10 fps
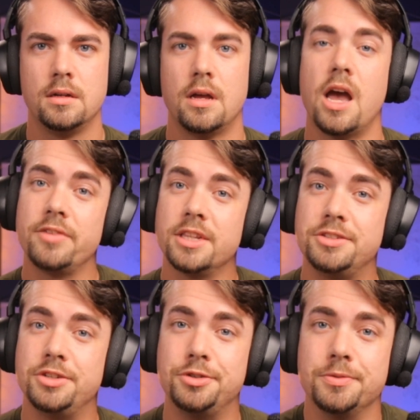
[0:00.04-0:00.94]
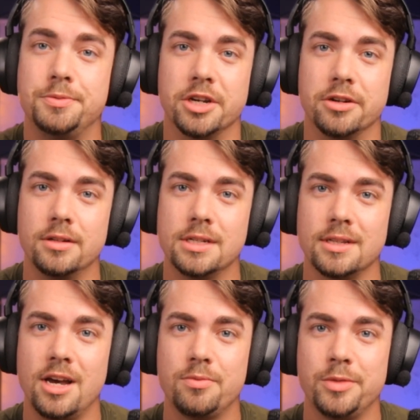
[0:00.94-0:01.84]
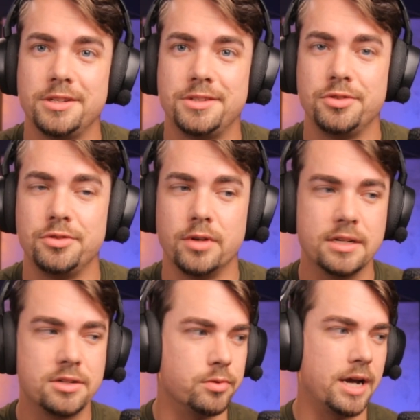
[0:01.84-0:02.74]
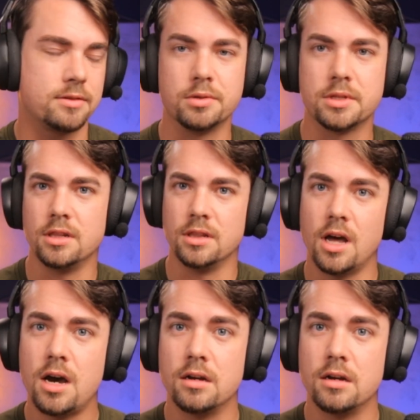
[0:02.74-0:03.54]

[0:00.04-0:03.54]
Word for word: Having this YouTube channel has allowed me to interact with a lot